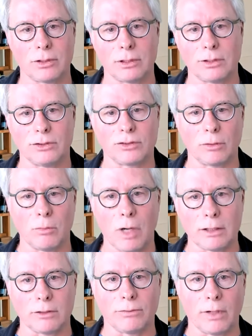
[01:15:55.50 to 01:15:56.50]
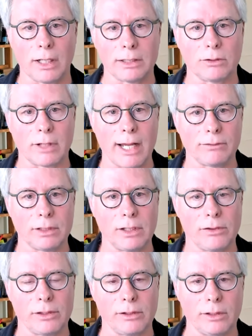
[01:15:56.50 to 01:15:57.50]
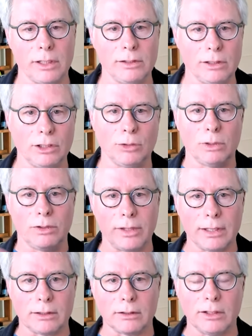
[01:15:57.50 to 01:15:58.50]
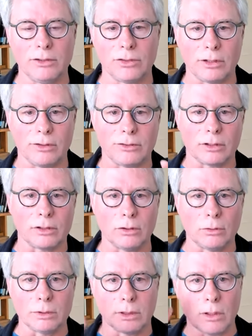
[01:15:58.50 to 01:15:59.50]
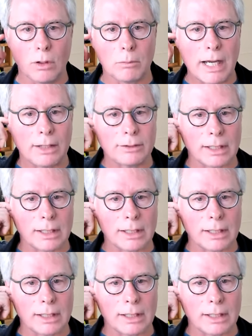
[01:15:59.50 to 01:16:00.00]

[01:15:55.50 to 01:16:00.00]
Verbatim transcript: and it's a modified gravity theory, then you would think the lensing signal would know about the